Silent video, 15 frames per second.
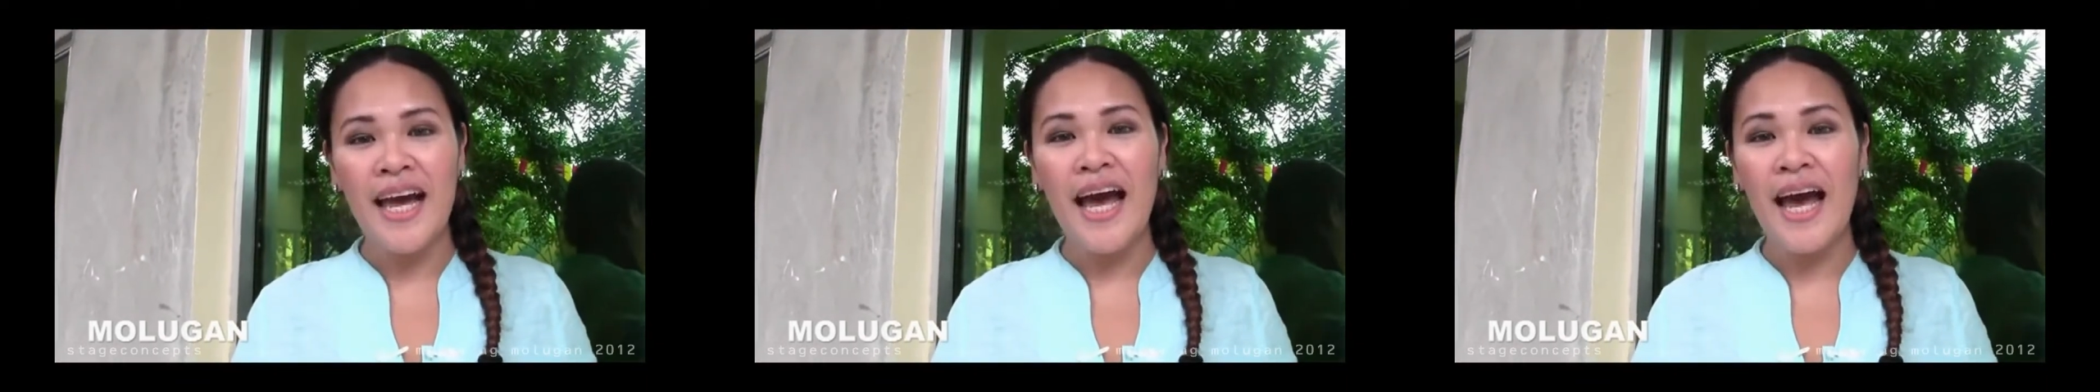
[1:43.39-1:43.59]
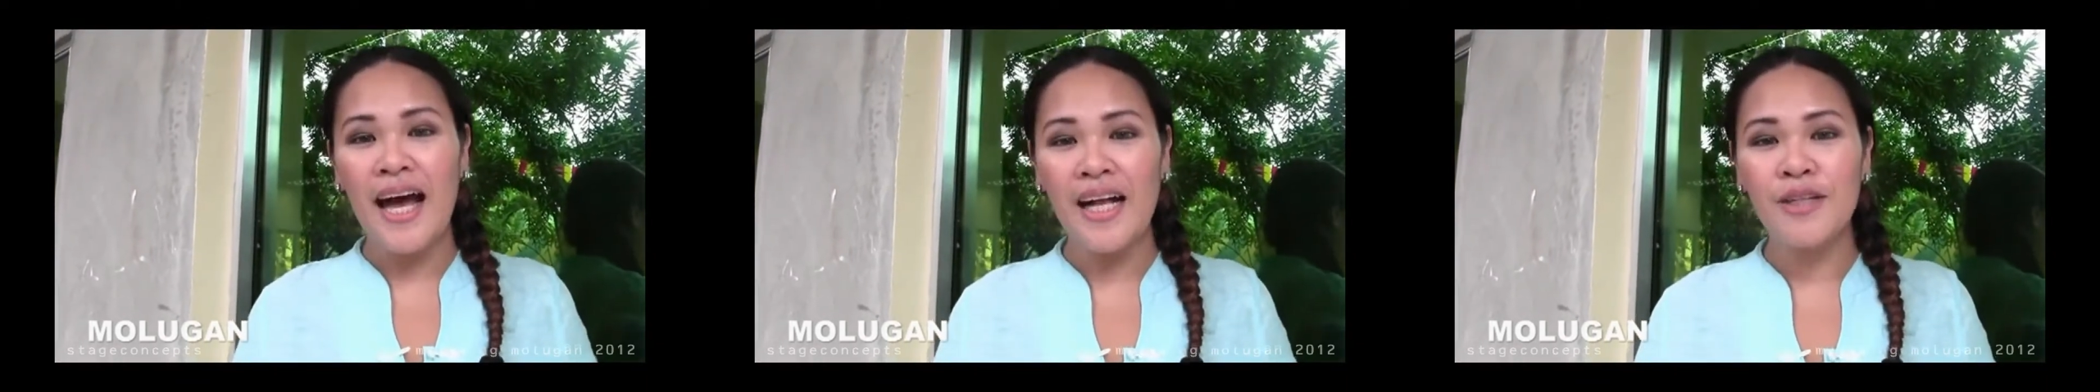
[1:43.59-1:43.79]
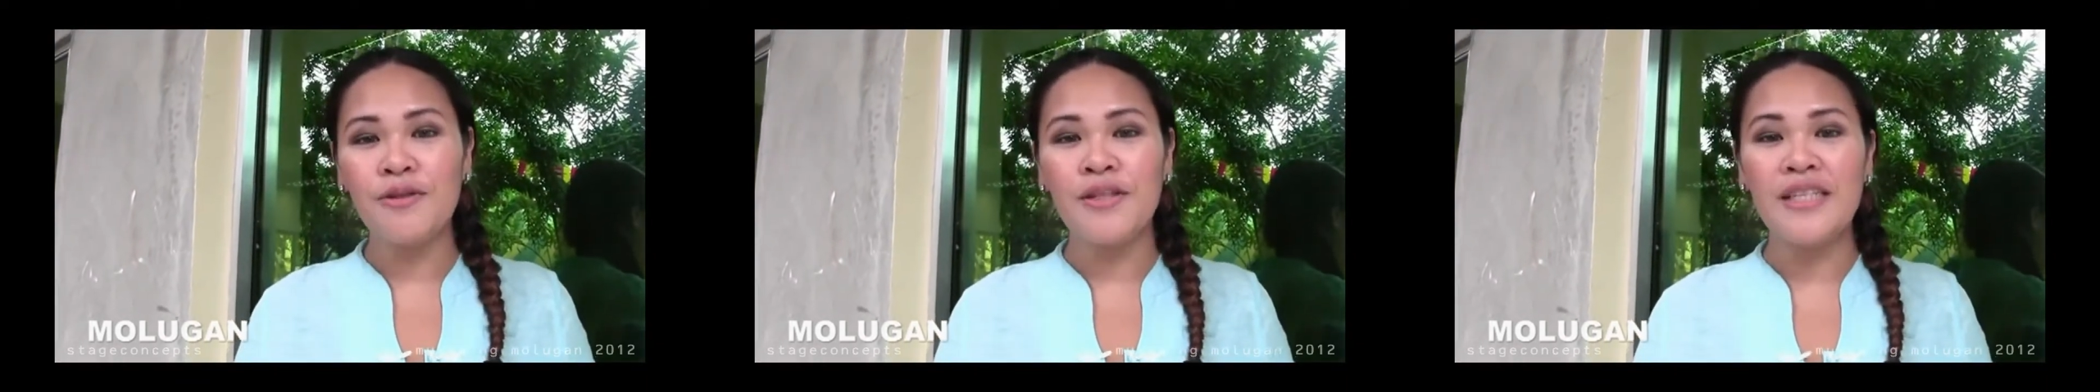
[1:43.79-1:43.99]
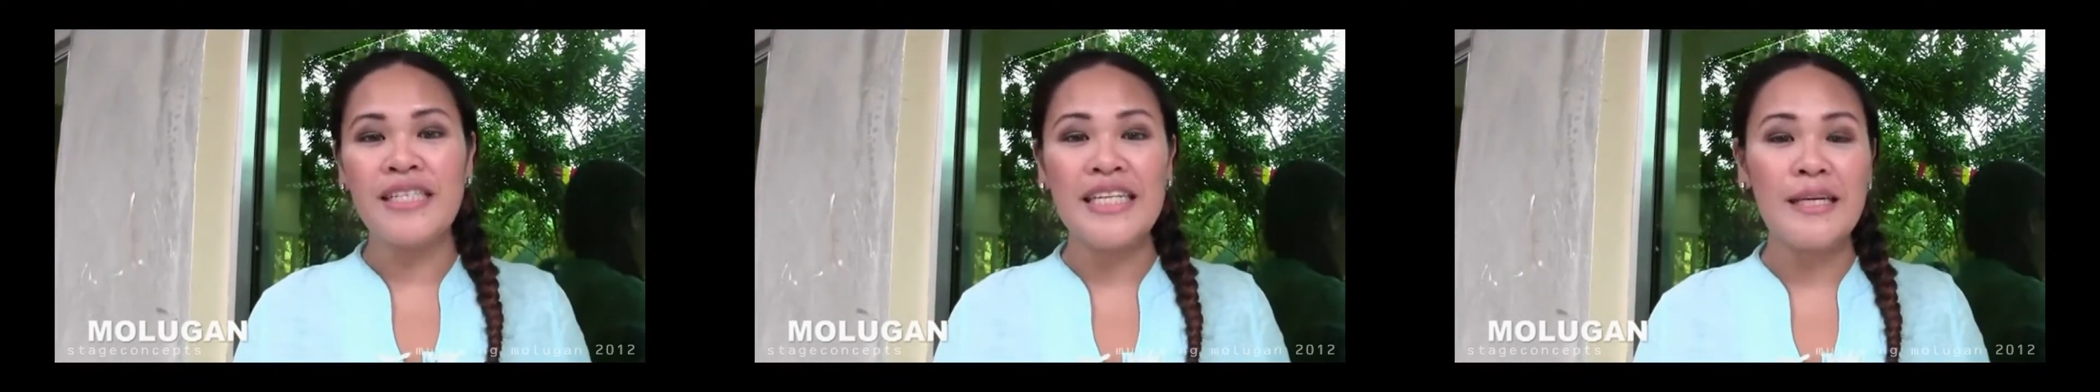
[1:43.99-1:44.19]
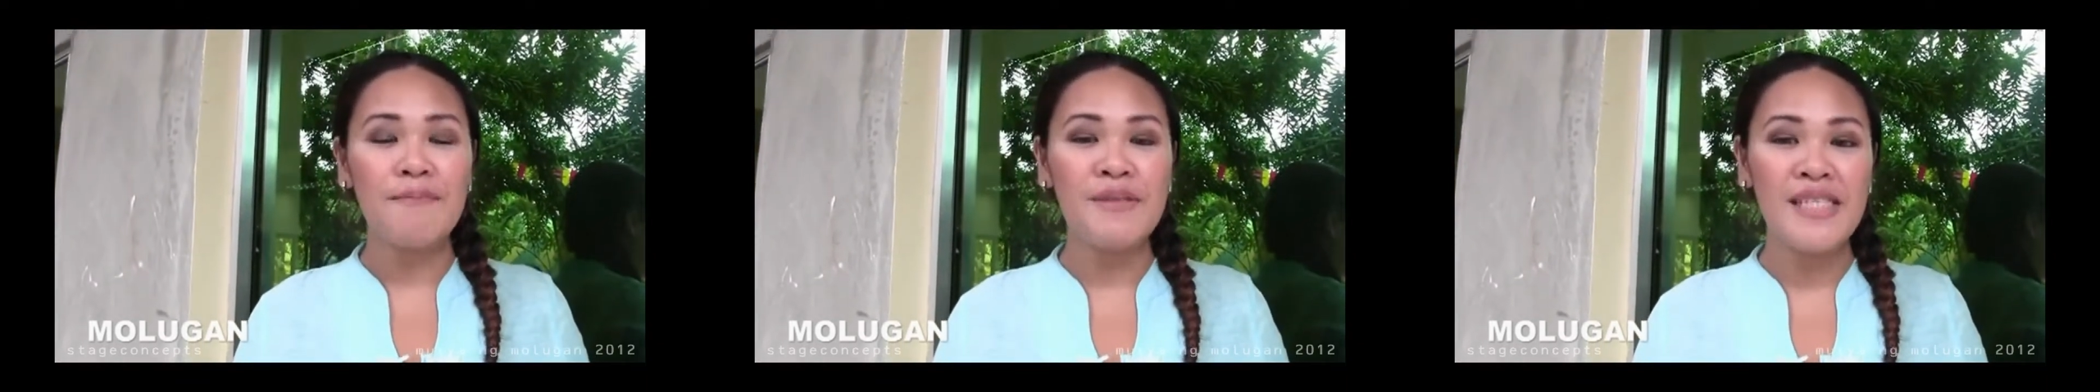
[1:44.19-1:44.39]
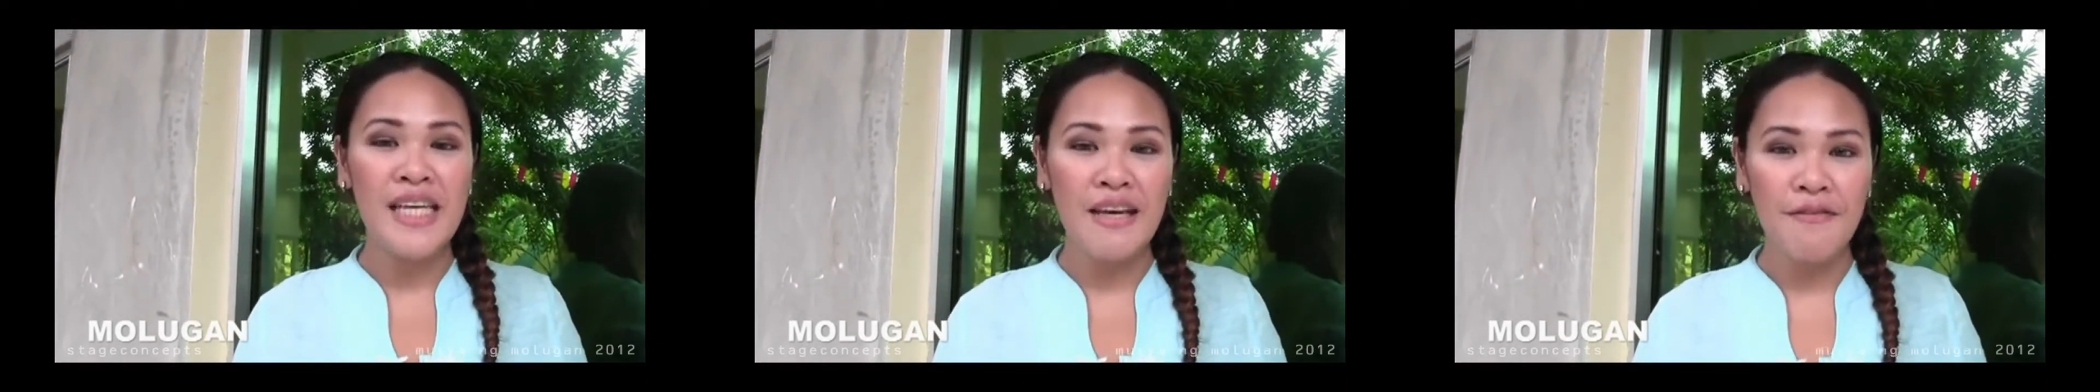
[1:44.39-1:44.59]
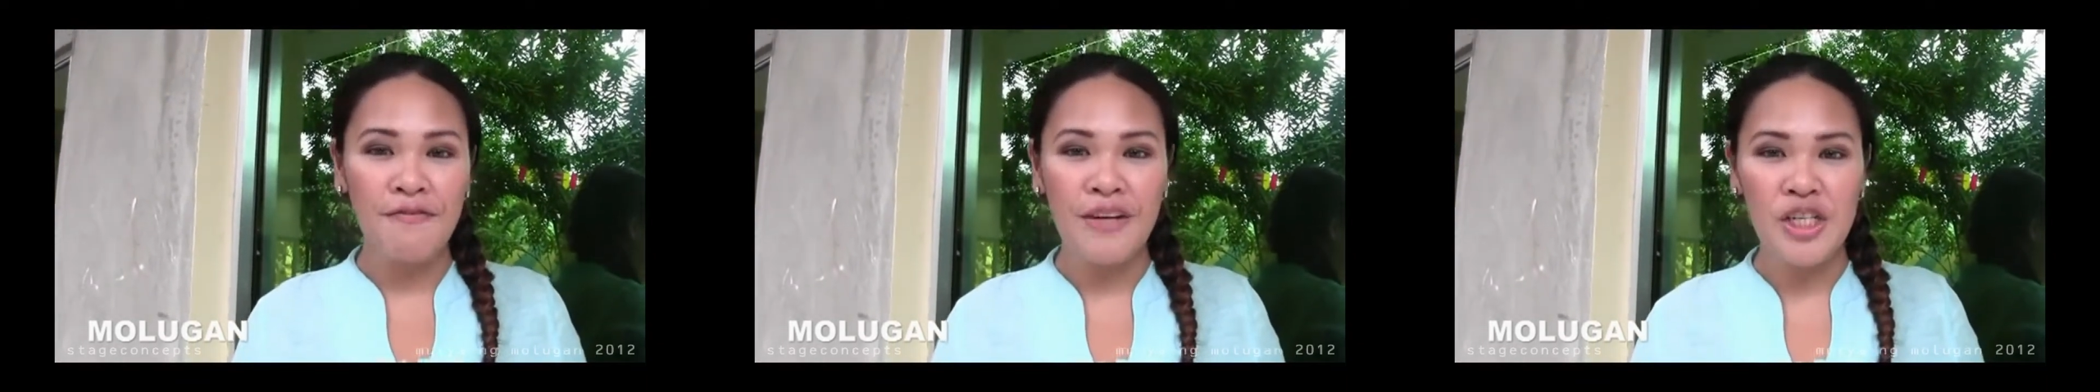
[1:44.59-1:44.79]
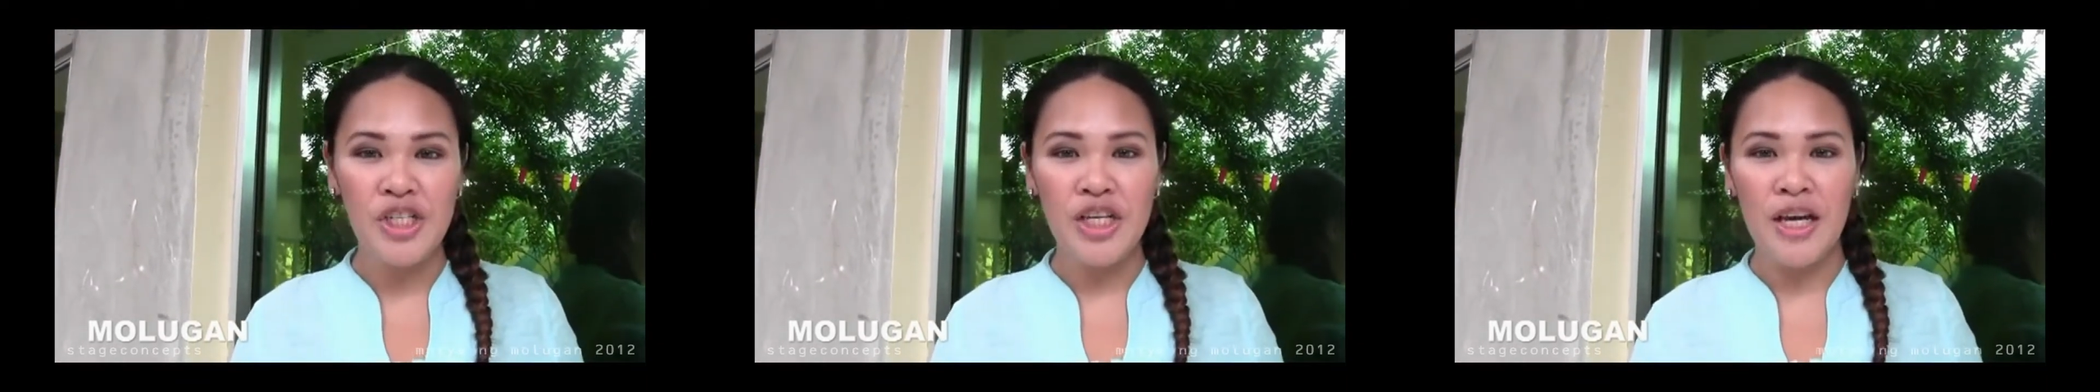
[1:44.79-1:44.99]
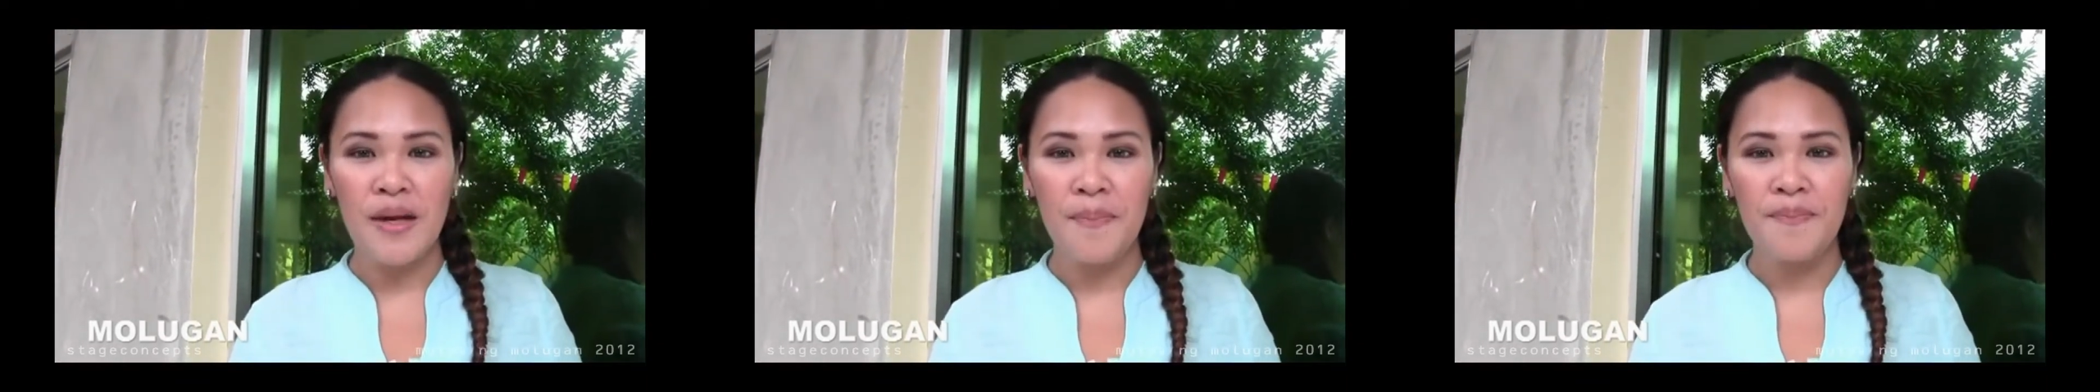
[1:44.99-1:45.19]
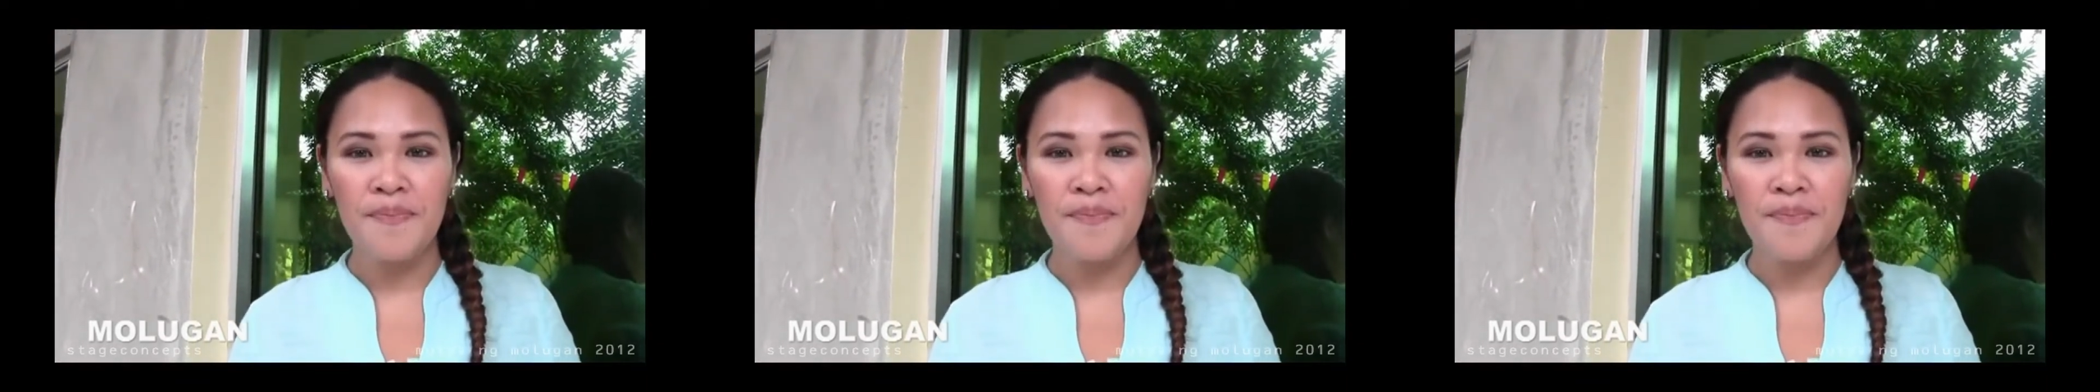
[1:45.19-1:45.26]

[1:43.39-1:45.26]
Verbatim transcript: Aldrin Deep Sea Fishing,